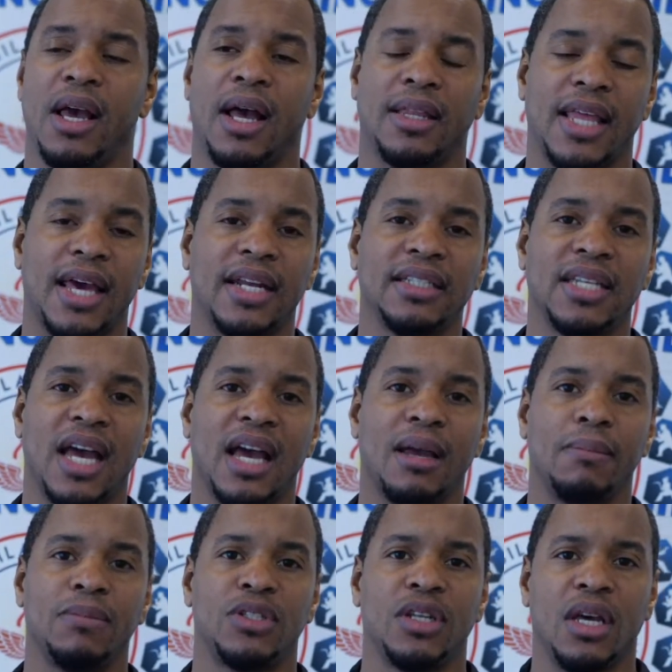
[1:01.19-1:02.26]
A lot of
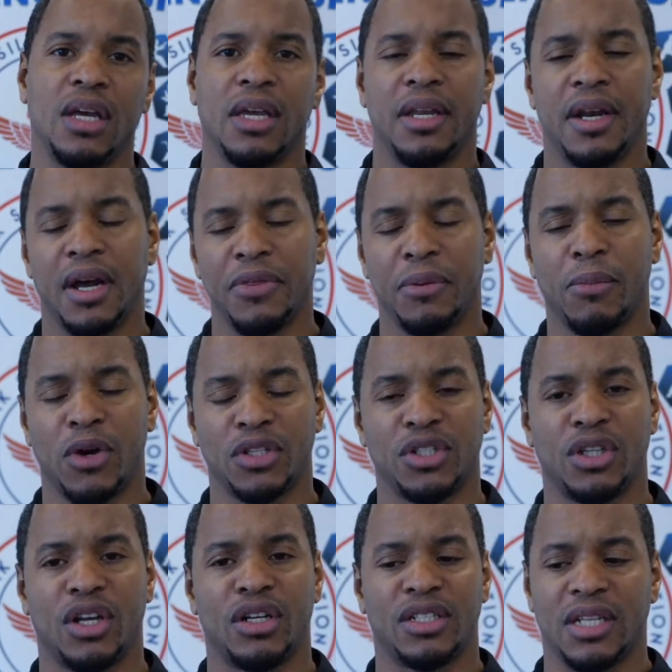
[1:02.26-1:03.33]
times in other
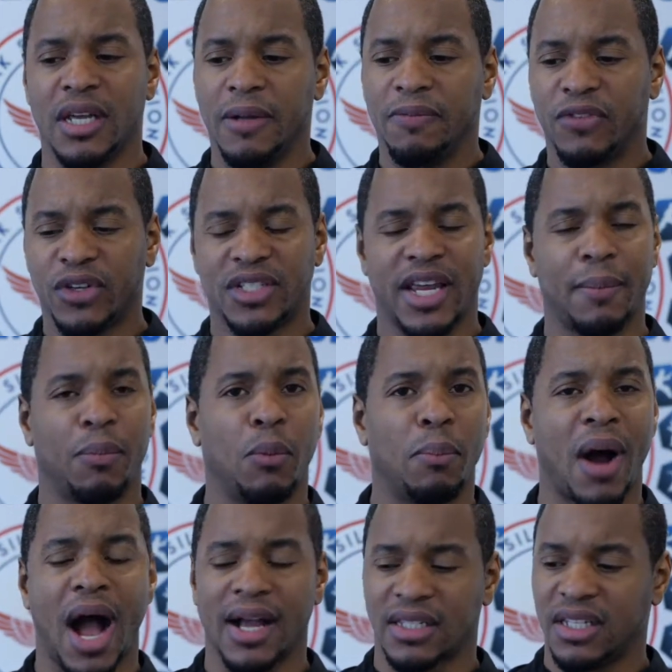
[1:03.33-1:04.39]
martial arts, for example,
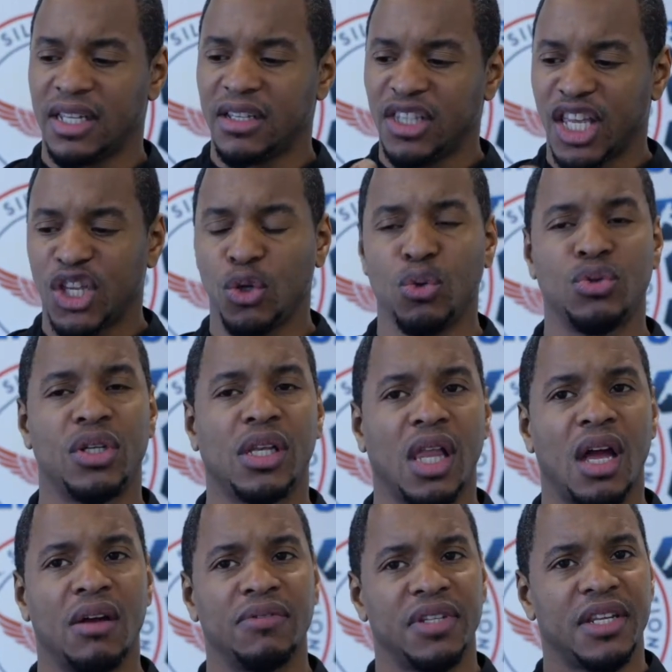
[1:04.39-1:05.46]
boxing, they use
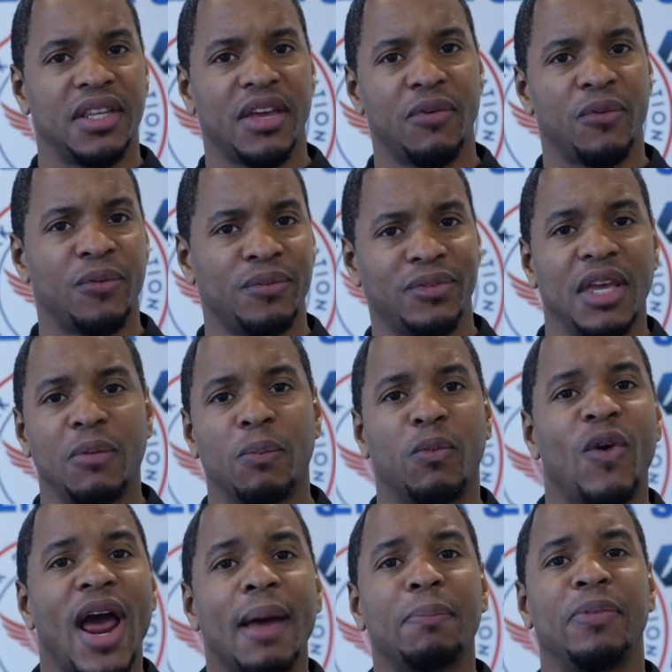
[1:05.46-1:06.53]
gloves and they
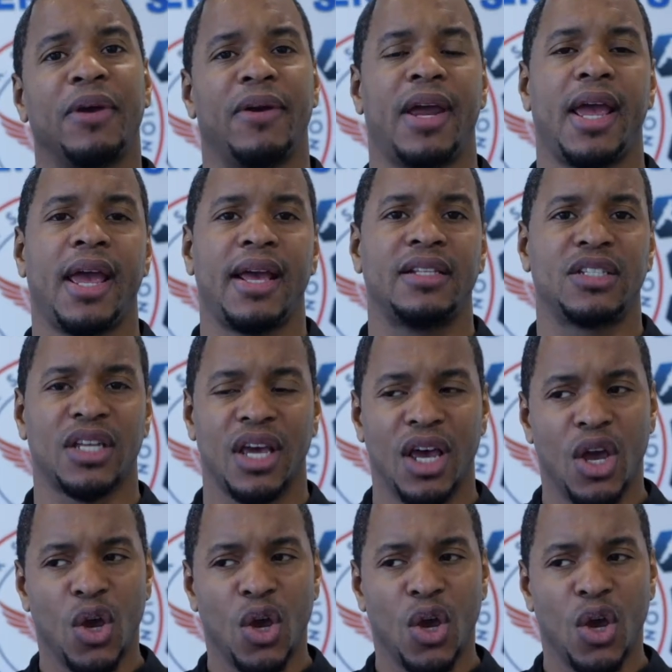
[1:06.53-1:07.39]
wrap their hands,